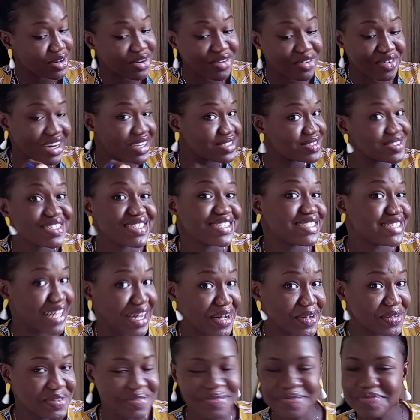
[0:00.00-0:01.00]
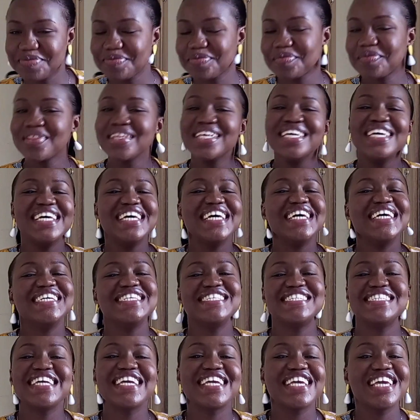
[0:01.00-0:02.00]
You're graduates now.
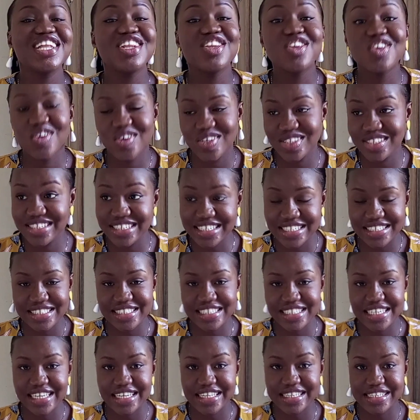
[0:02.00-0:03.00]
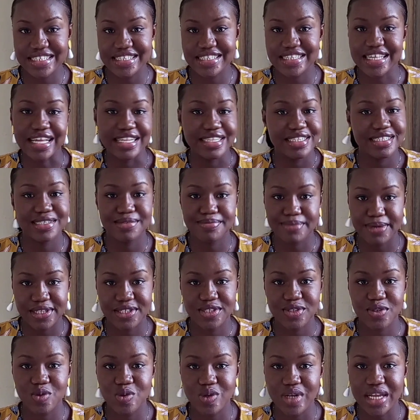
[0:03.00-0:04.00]
It's taking nurse interns at this
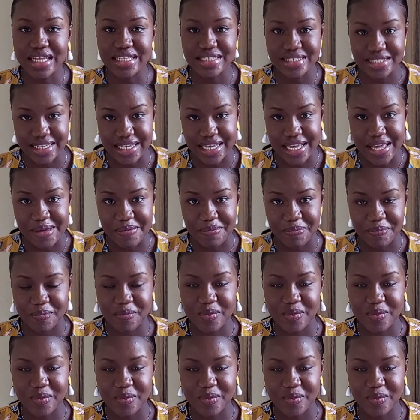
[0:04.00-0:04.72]
particular time.